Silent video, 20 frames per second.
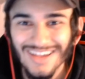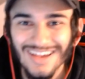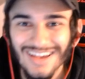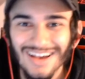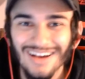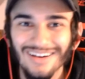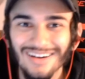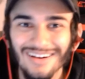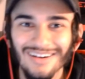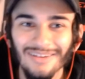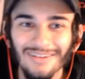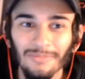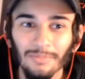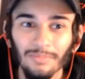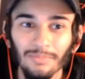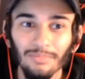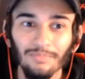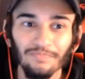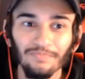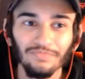
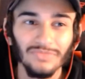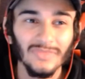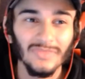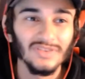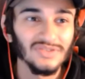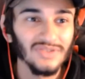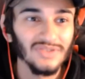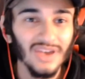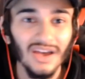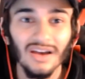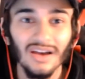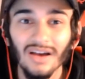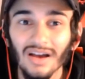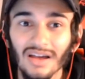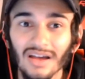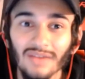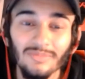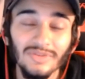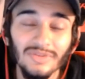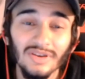Um, so yeah,
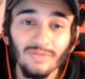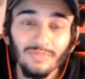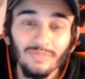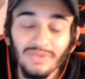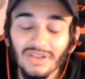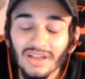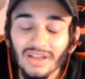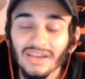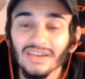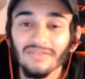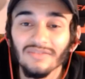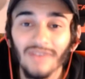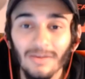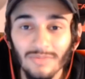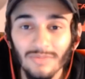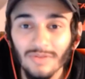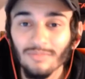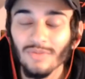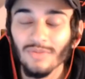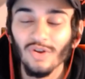it would be like if I'm
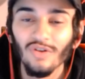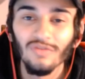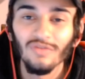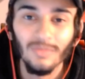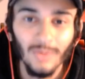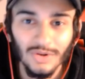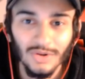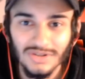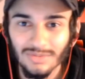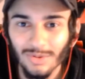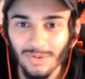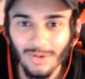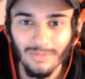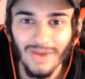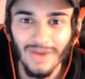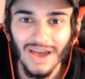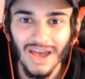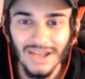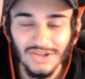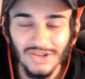in the middle of a multiplayer
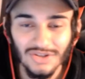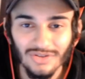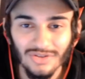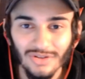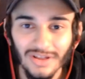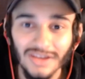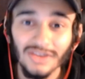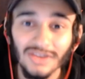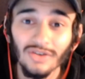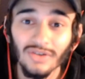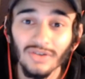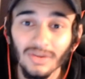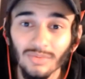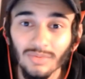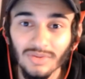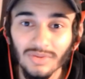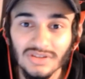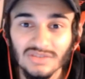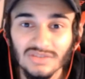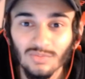match and they're like, "Yo, can we
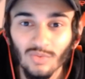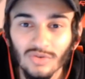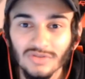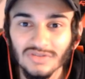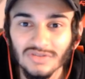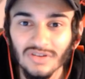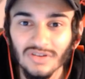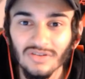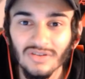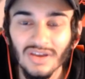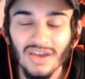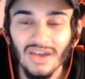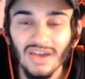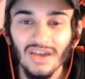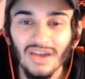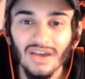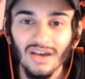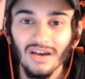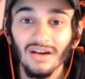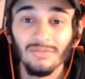play some Warzone?"
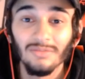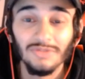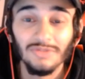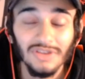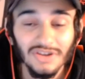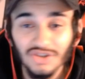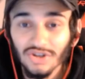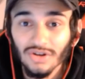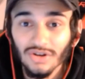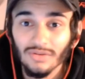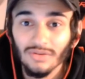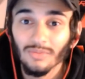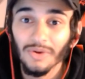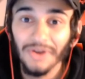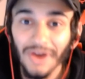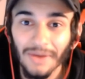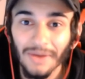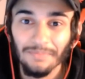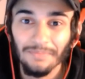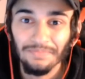I'll be like, "Sure, why
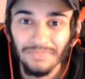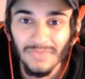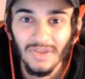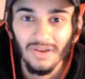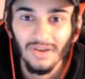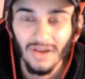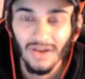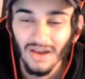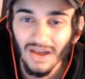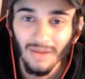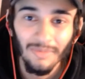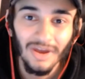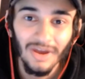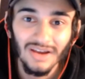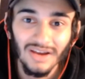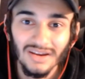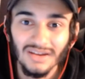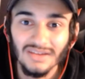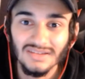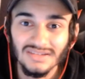not?" I'm not
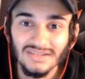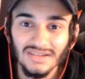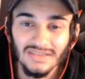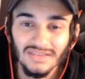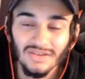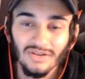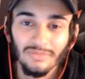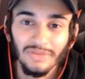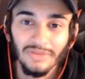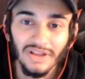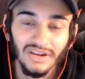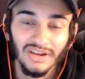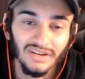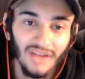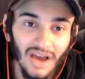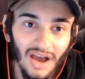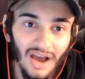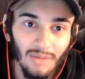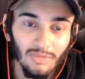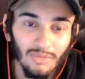gonna sit there and be like,
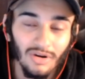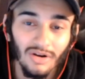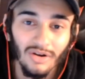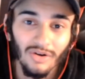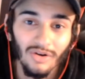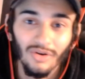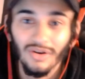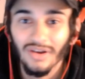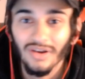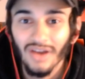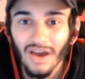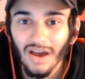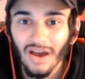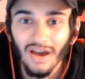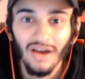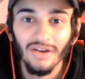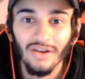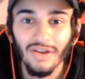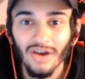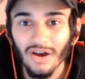"Nah, bro,
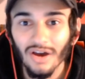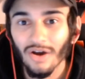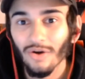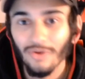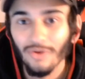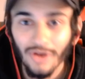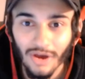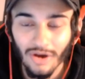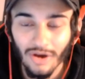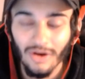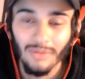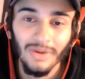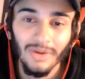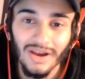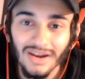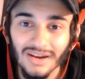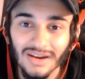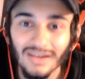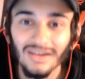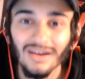nah, no, no."
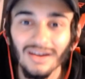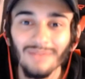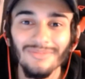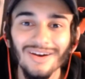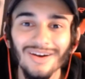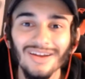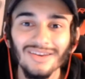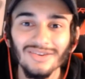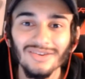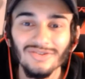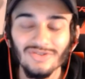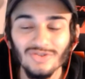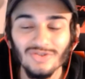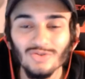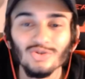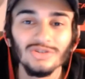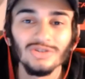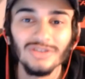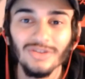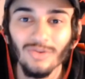I'm not
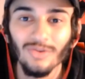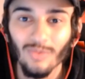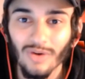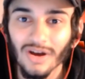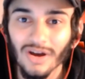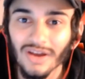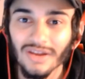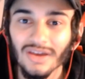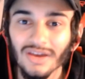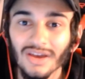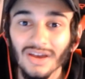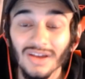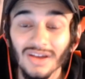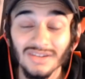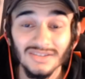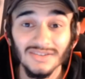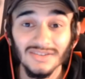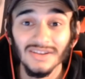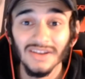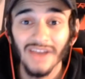usually the one
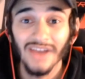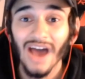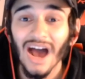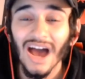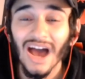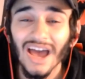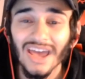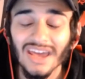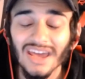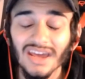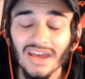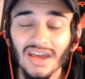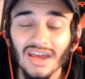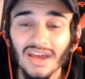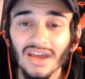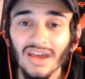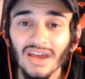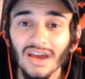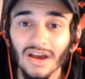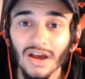to deny
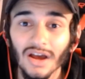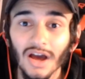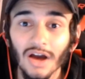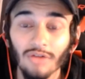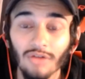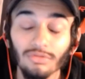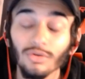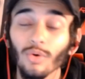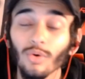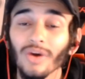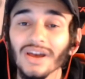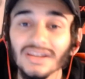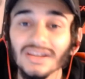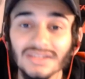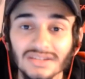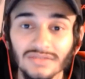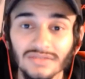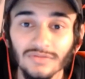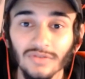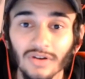a
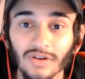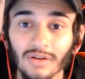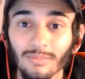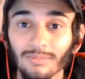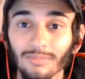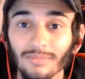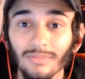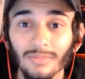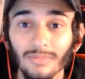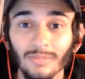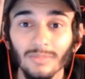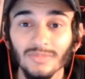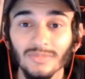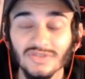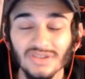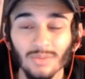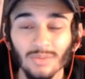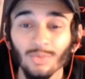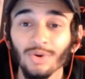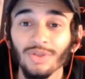request from
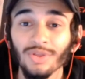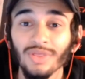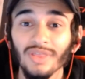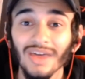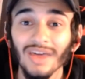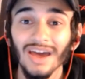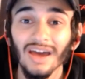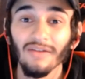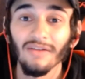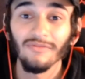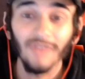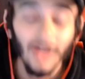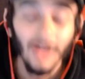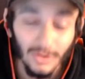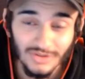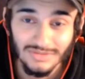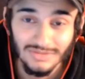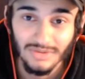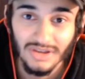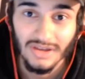someone that
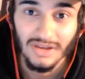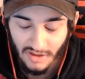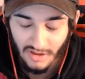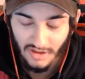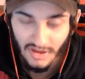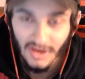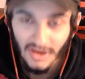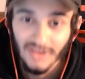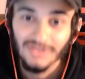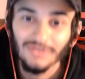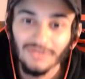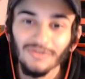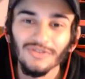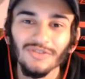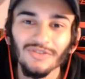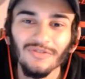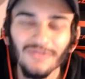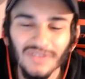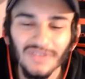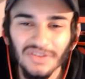follows me. So for
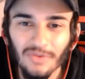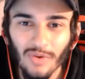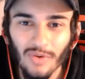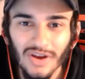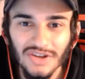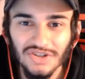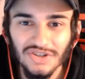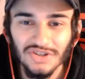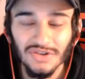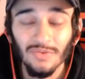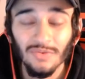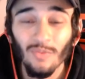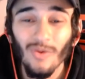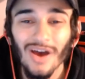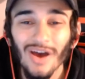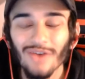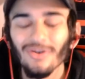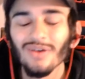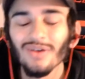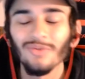the fifth question,
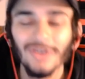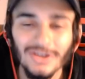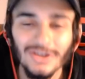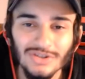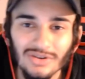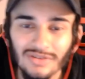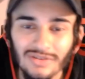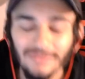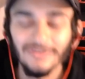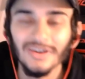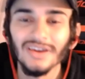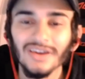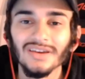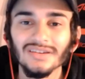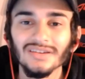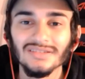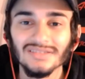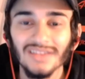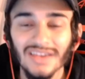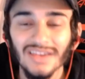why do I want to join
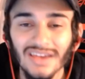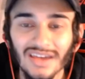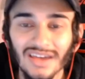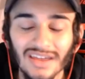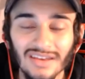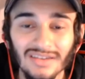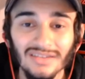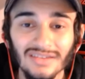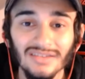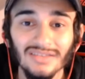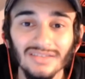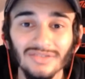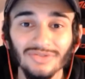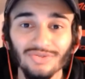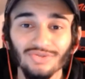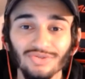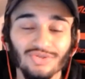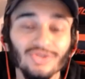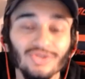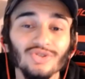FaZe? And
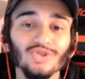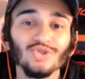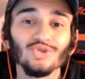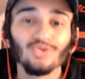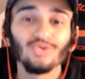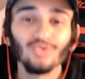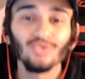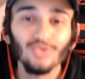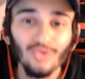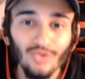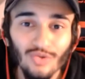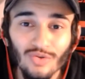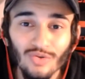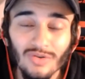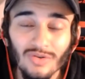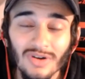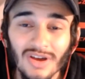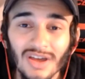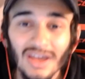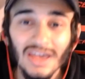the
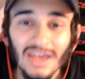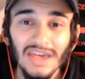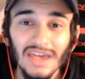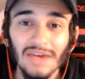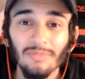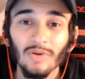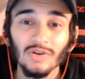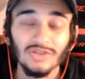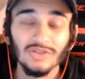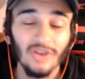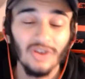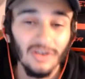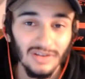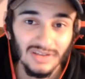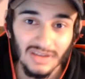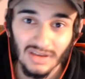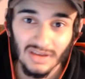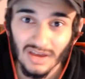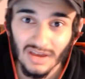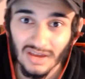true and most
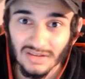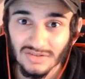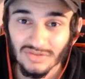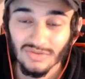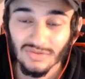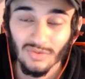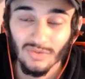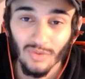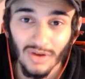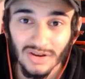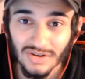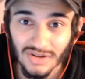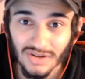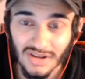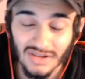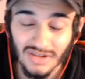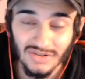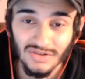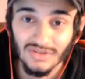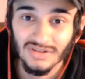hardly answer
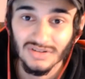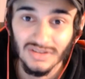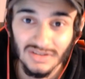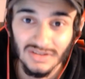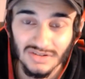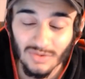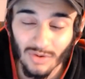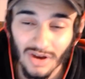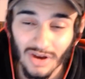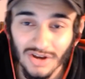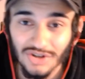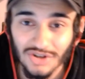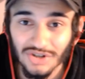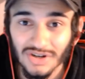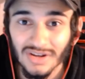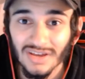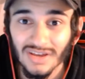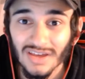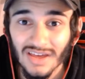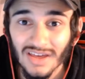to this
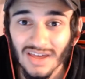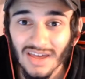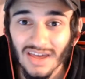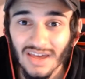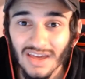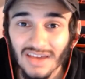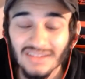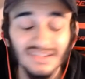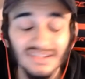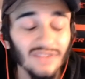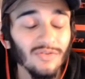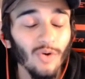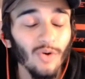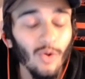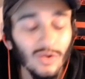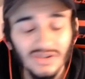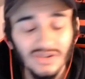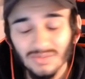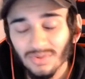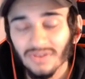question is I've
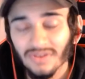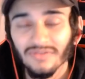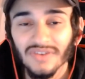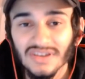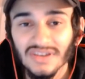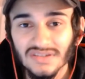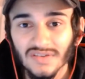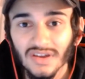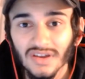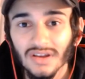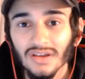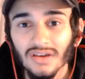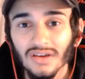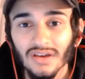always been a FaZe fan.